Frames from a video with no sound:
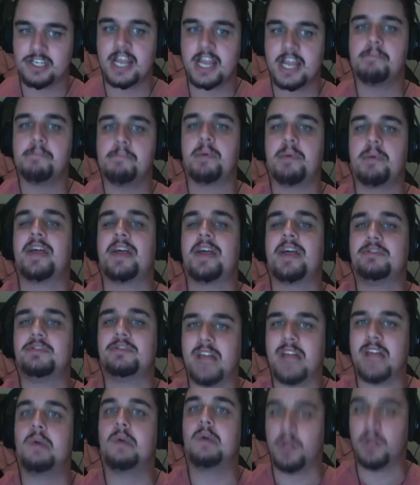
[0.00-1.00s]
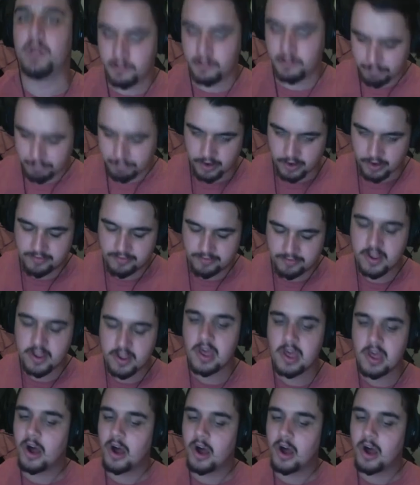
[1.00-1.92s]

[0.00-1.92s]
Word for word: Jacob, but they will improve.